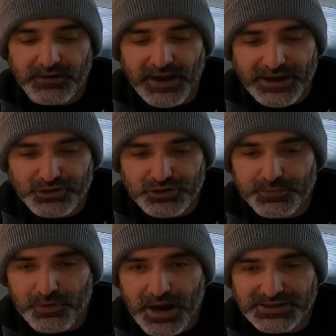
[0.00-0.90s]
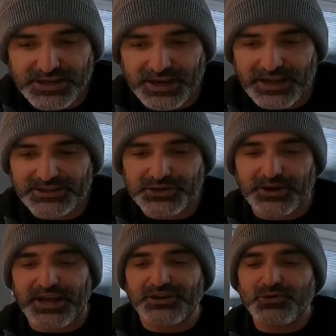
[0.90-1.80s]
of hydrogen peroxide
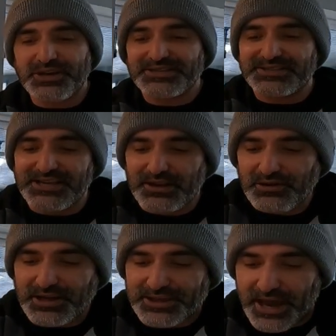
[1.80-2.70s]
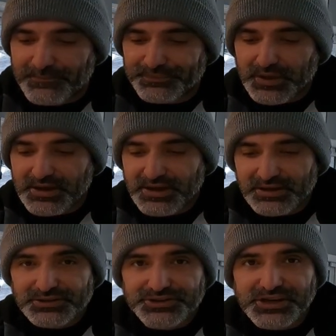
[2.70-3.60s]
into it. And you can see, look at that.
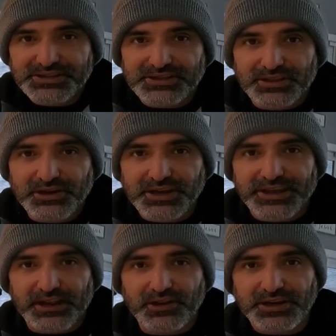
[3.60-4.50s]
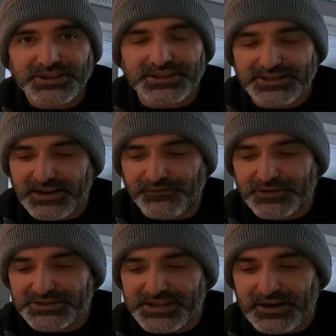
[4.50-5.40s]
Just look at that. Look at the
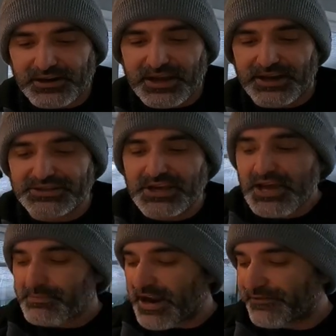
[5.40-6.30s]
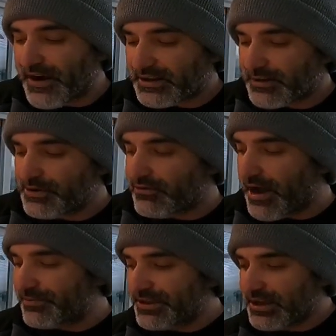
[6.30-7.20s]
difference there, guys. Matter of fact, let me
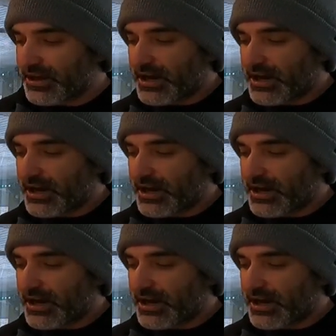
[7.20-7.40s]
grab